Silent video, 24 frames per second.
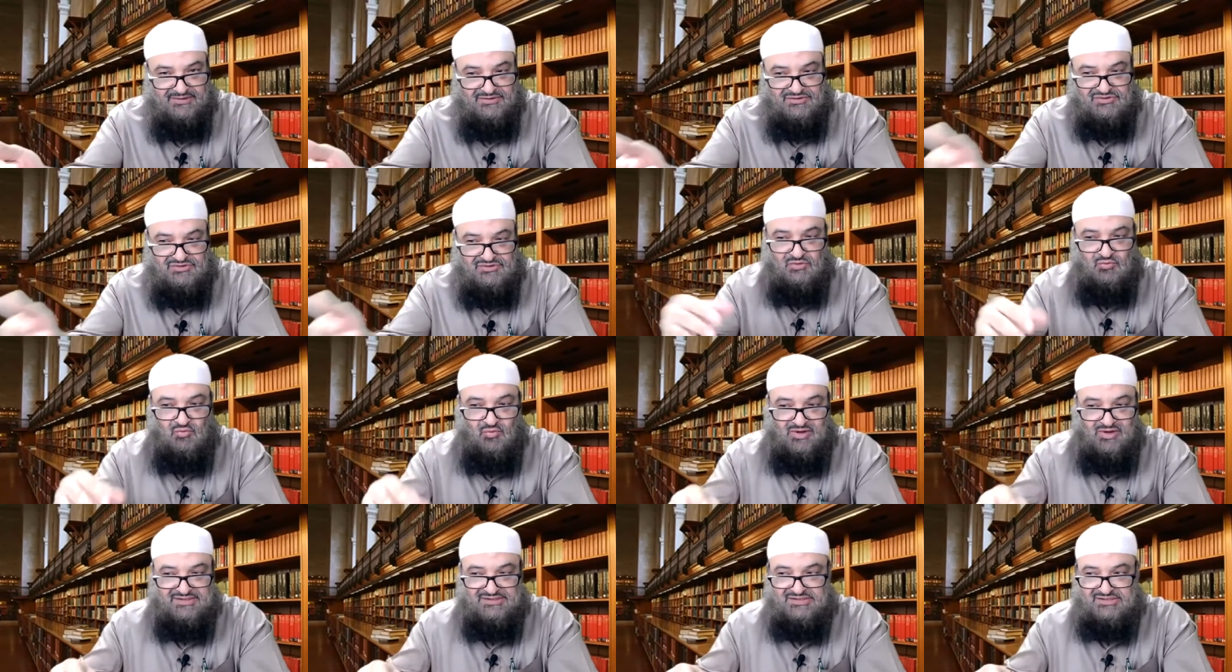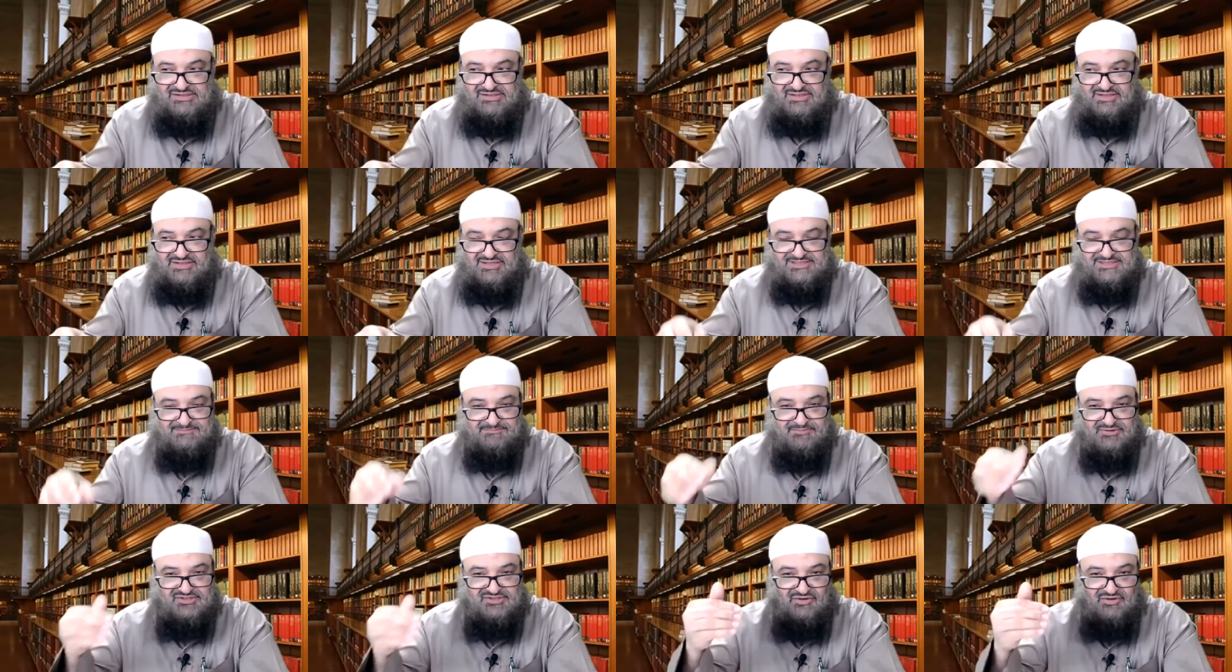So once this
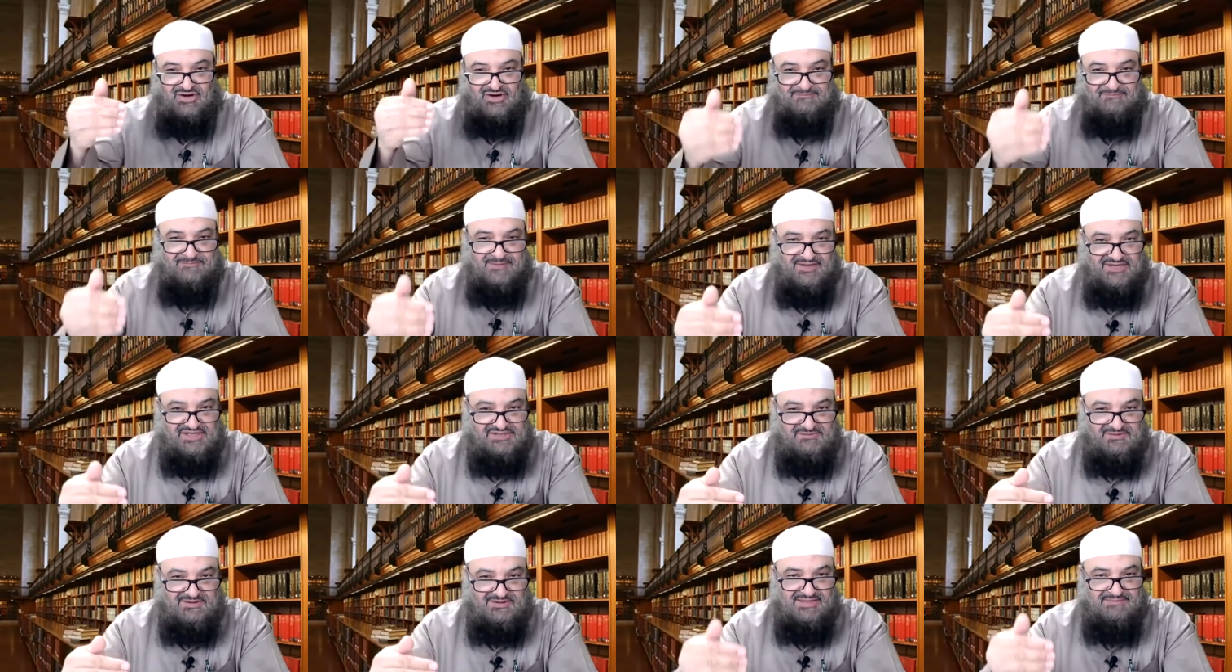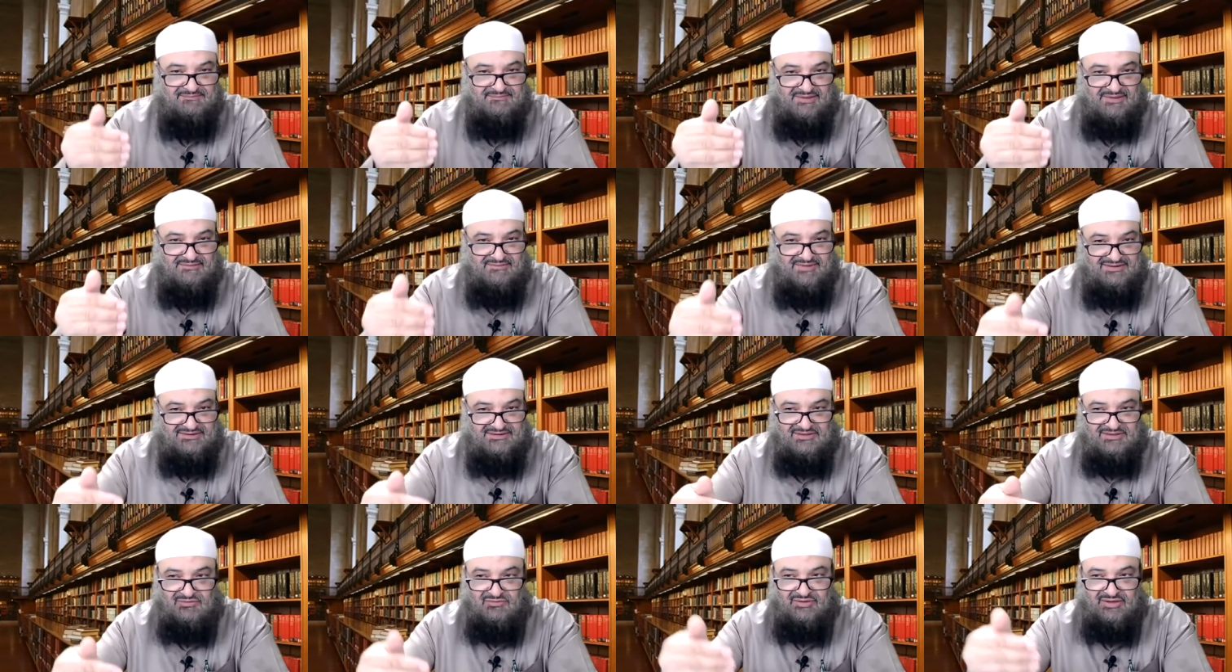prescribed punishment
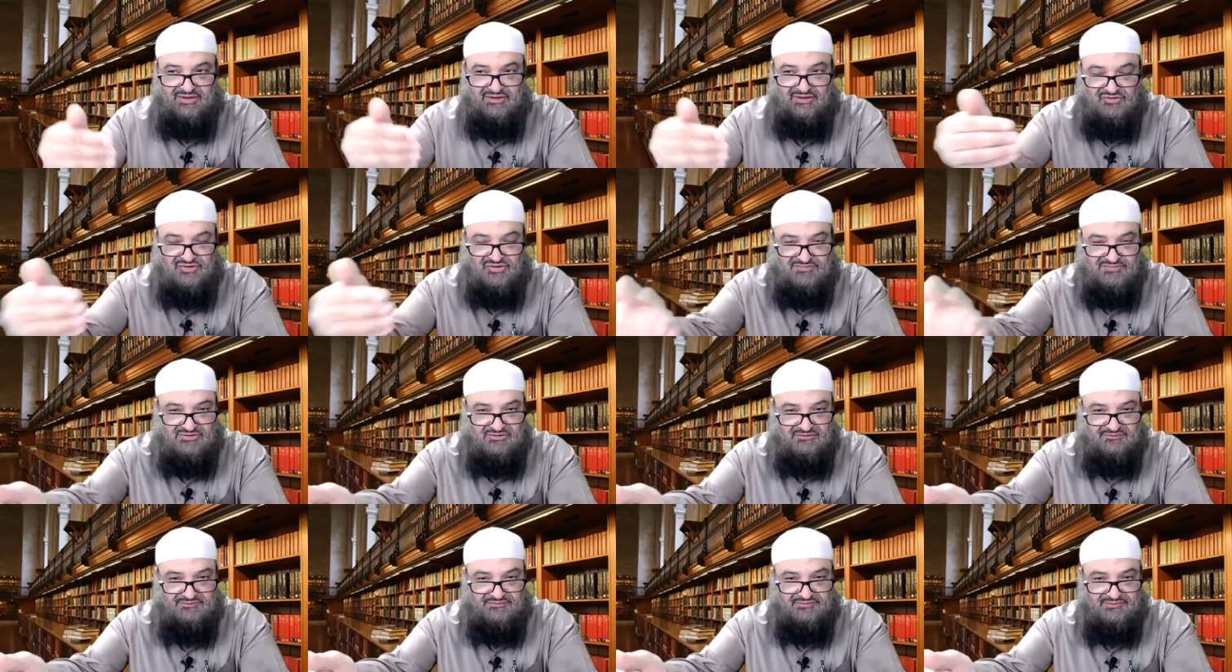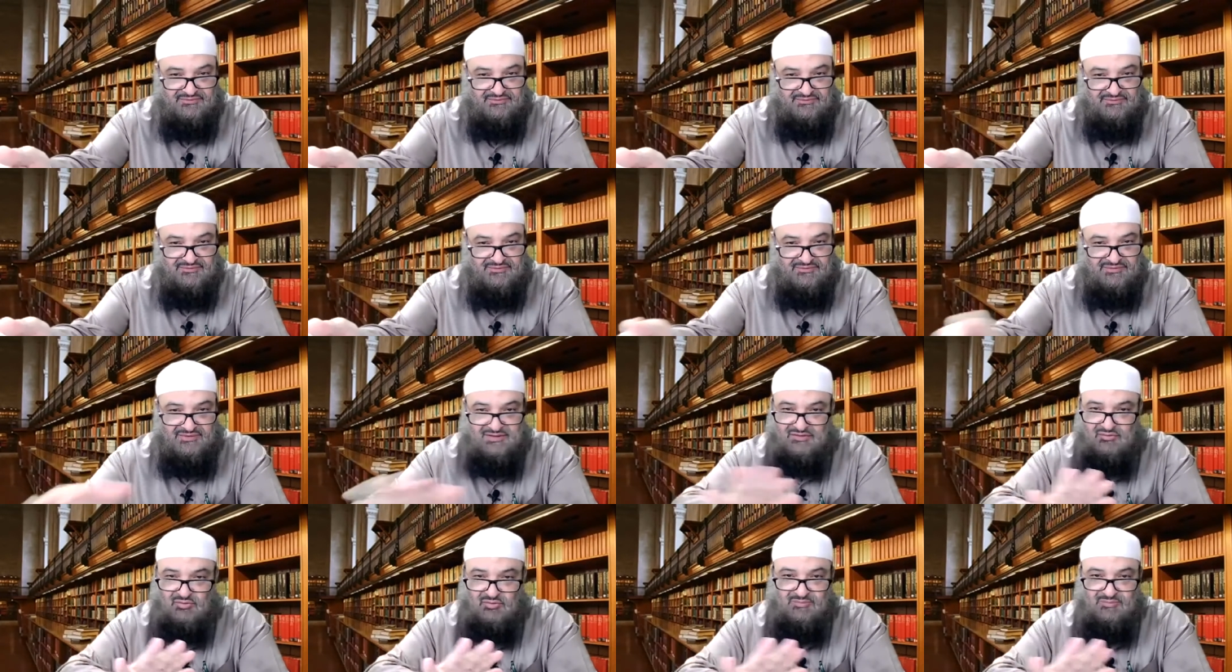implemented on the criminal,
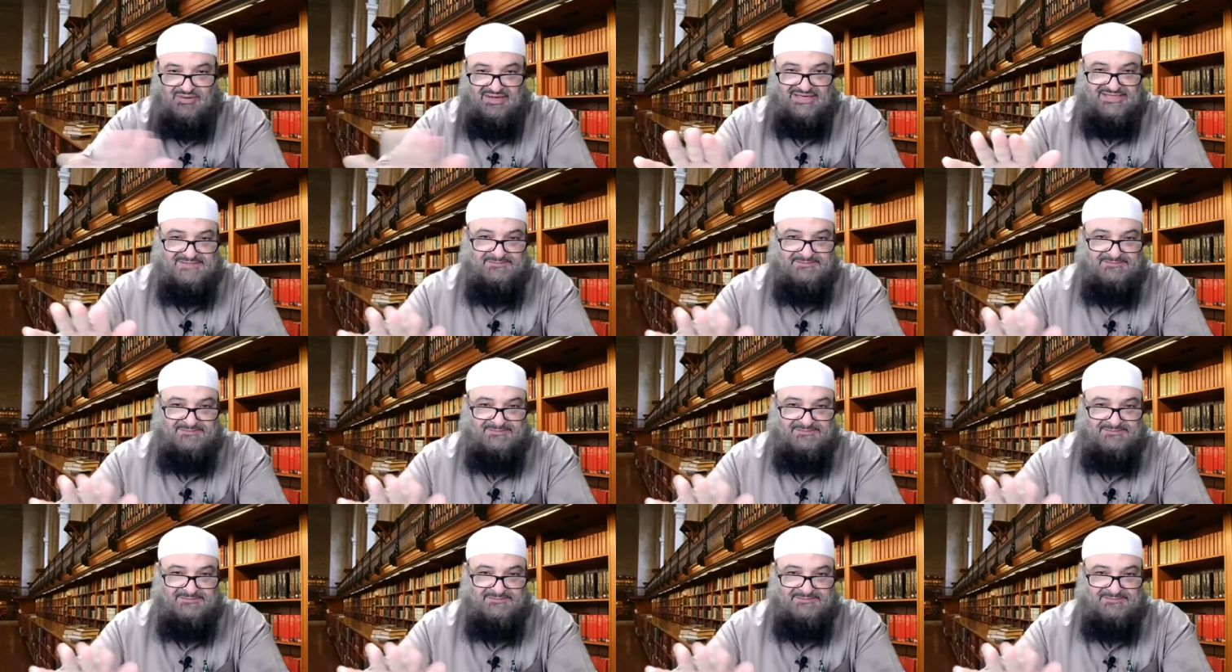it will be an